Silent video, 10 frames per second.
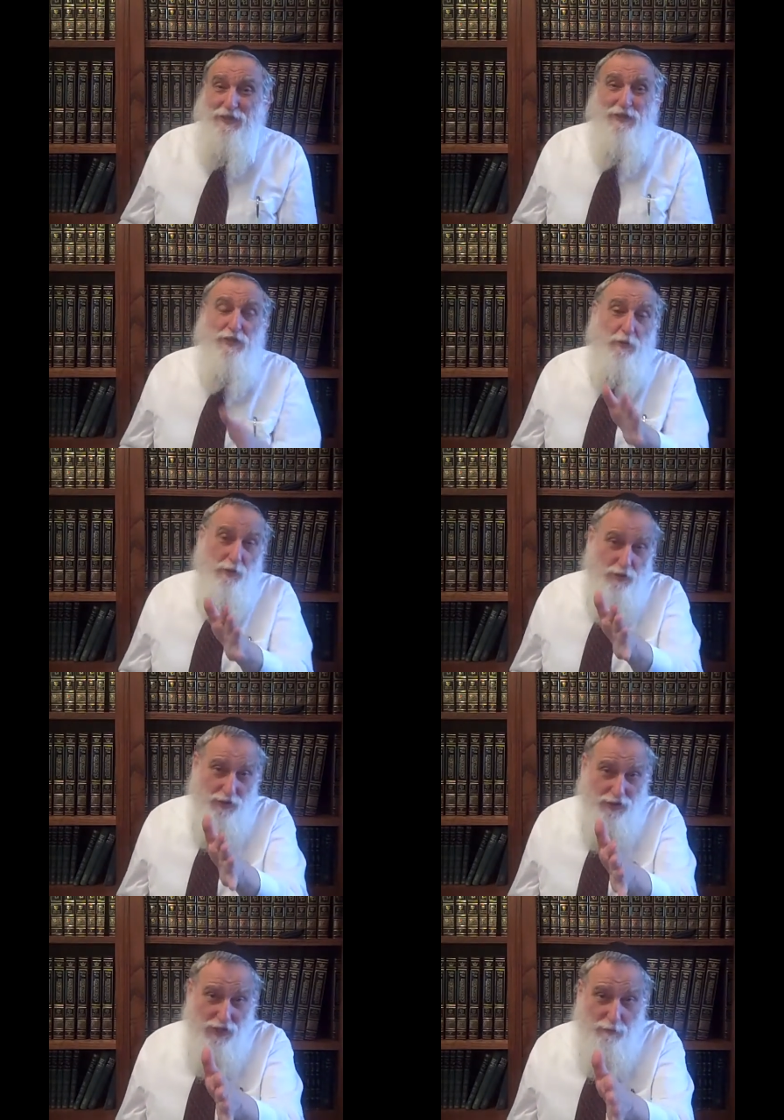So we'll
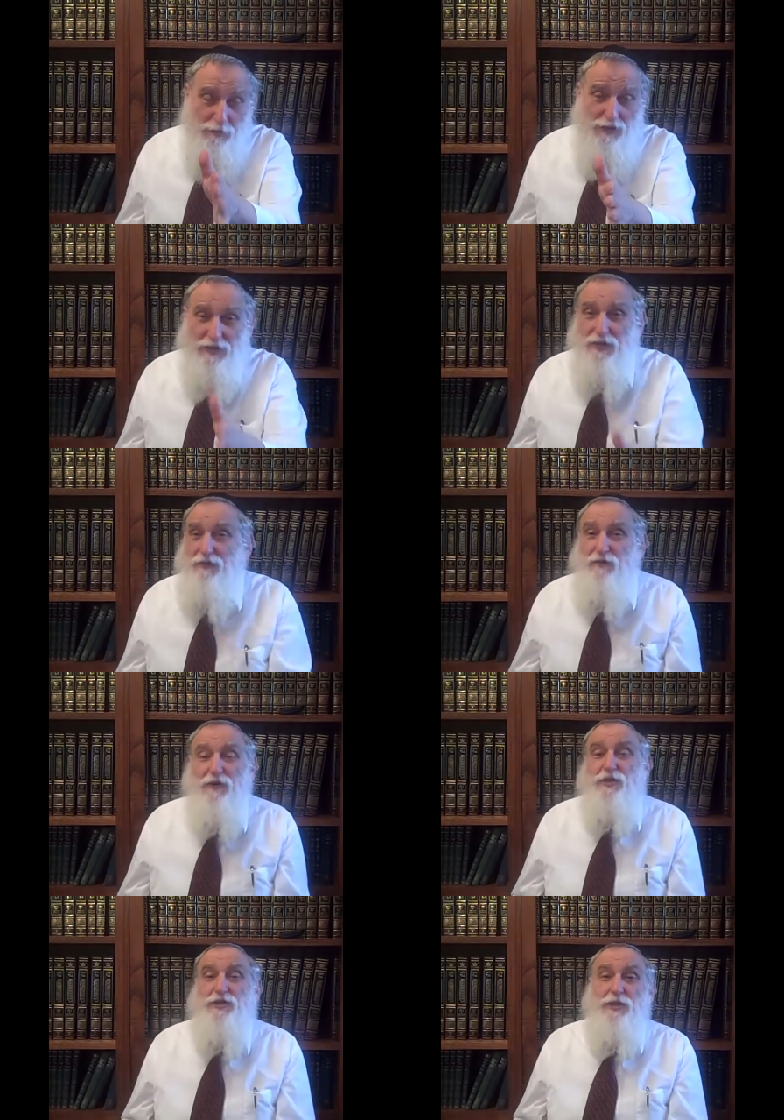just keep it
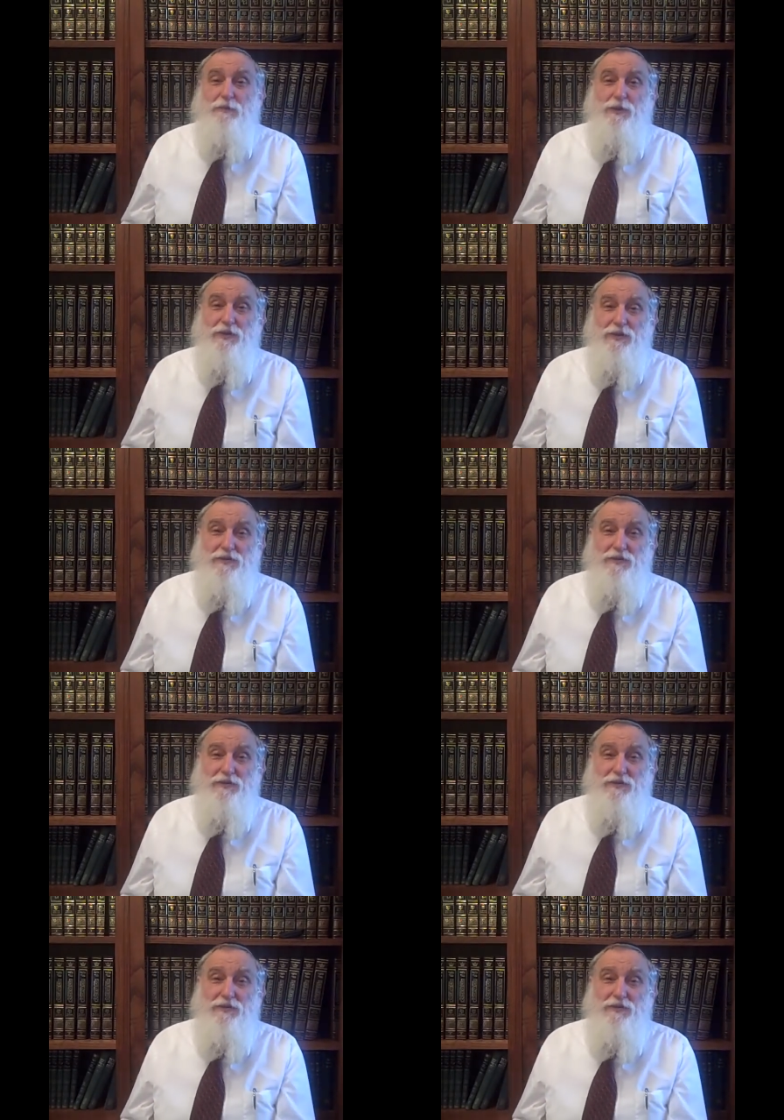very simple.